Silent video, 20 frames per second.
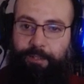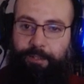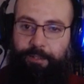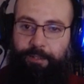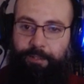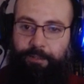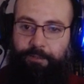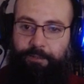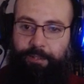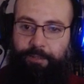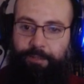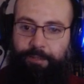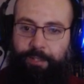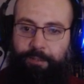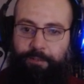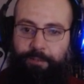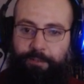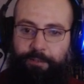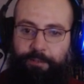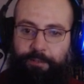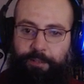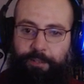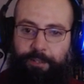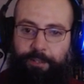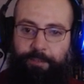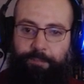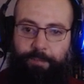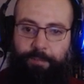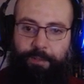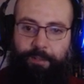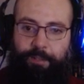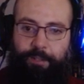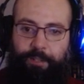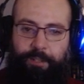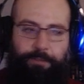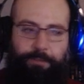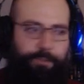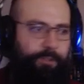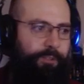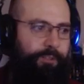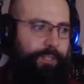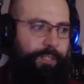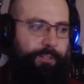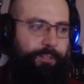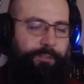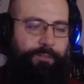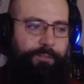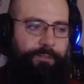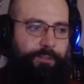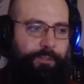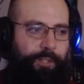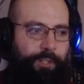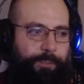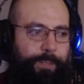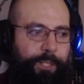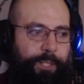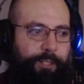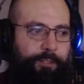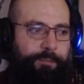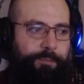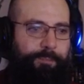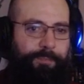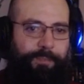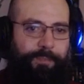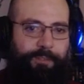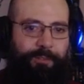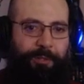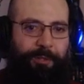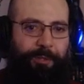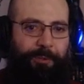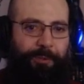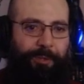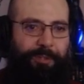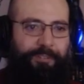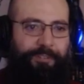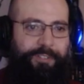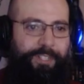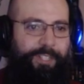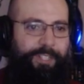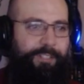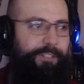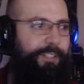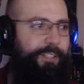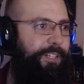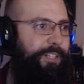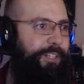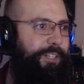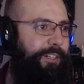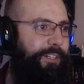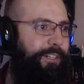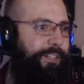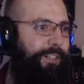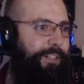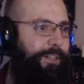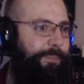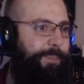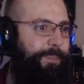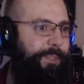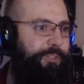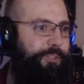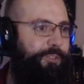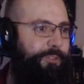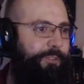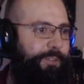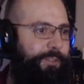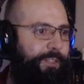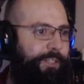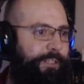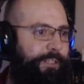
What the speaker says: See if I could. If you're looking at the thumbnail, you would have seen a picture.